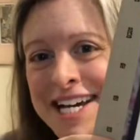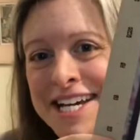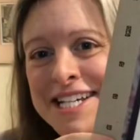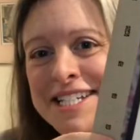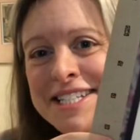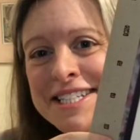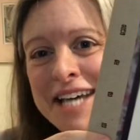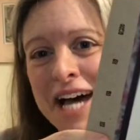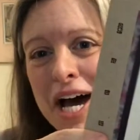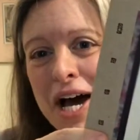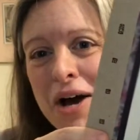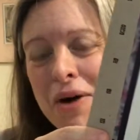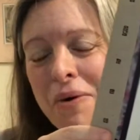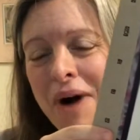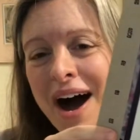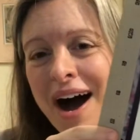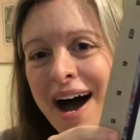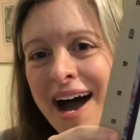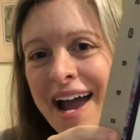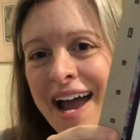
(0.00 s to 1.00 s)
So
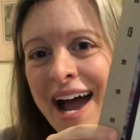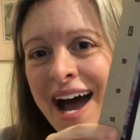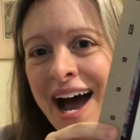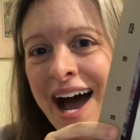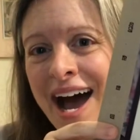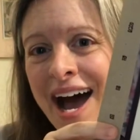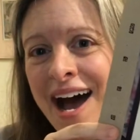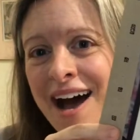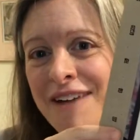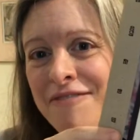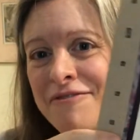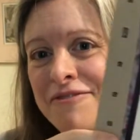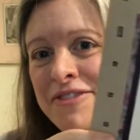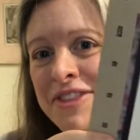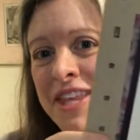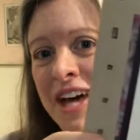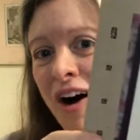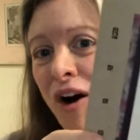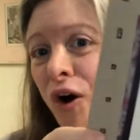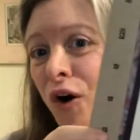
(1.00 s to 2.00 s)
I have
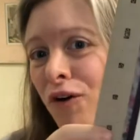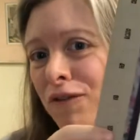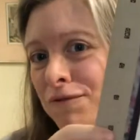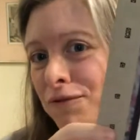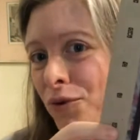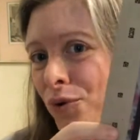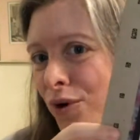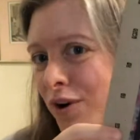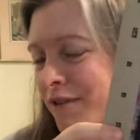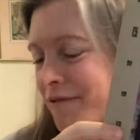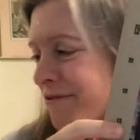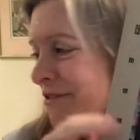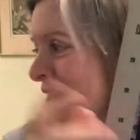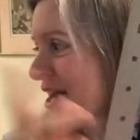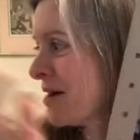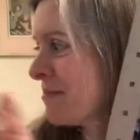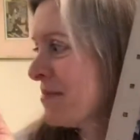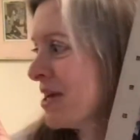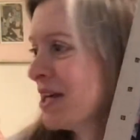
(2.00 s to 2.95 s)
all 4 of them,